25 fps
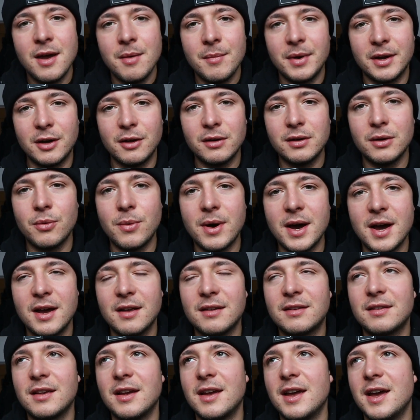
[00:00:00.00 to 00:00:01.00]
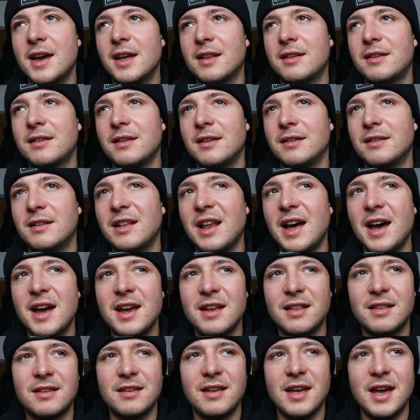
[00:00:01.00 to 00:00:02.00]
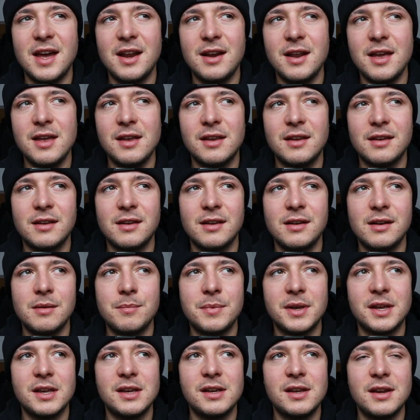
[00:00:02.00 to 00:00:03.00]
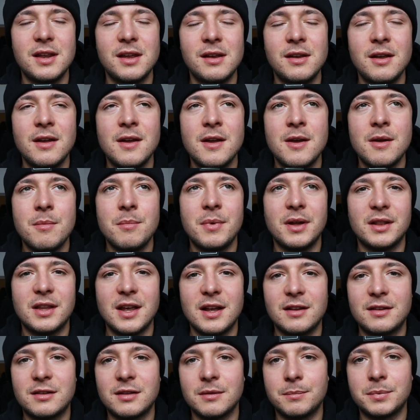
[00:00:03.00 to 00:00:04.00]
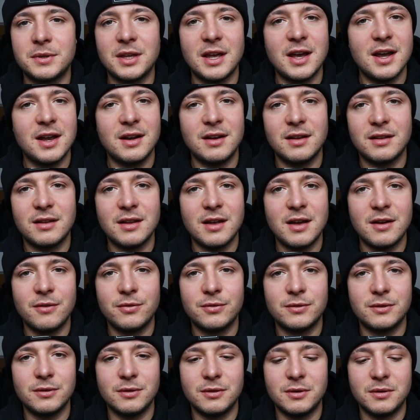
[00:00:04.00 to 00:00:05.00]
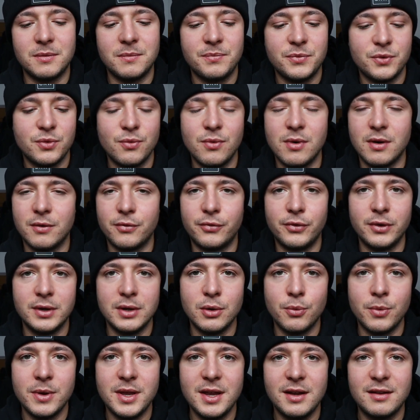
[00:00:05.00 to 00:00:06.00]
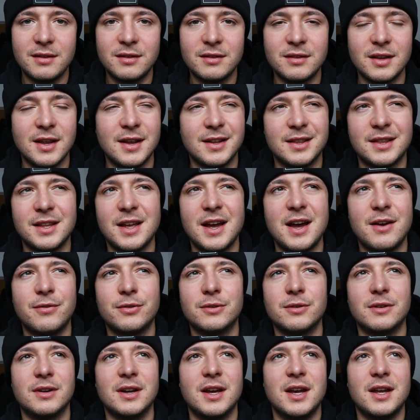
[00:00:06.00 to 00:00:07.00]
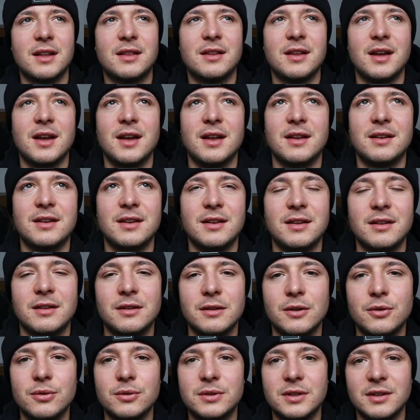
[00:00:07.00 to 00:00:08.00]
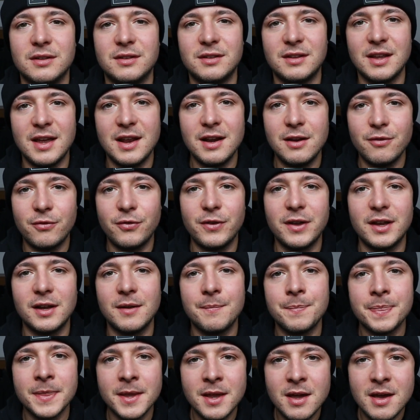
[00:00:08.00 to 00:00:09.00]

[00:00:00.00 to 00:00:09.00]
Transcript: But otherwise I had a slight headache in the beginning, but that subsided after 2 or 3 weeks, and after that I didn't notice anything.